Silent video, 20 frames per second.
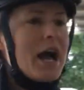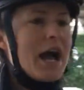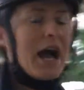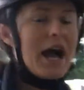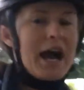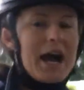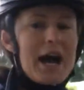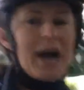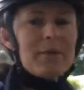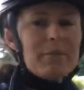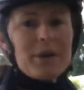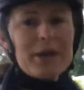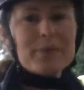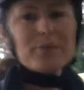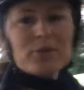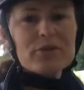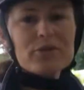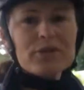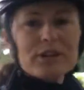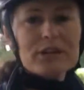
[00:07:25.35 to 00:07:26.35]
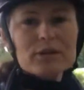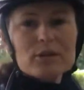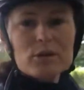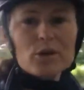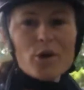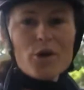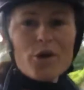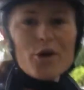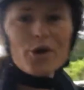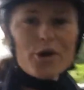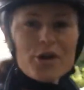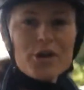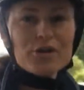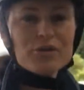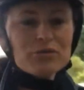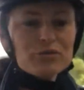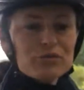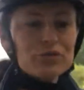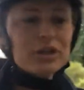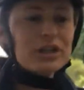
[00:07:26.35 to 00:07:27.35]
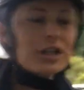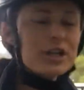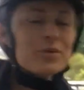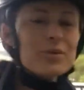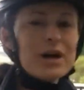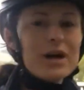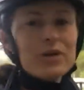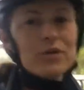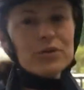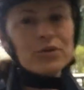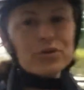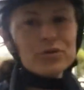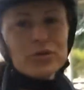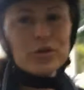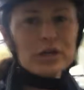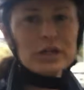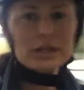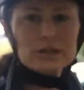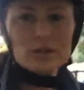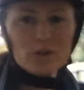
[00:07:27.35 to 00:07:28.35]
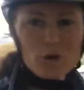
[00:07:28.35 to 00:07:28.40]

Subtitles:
are people that learn really well through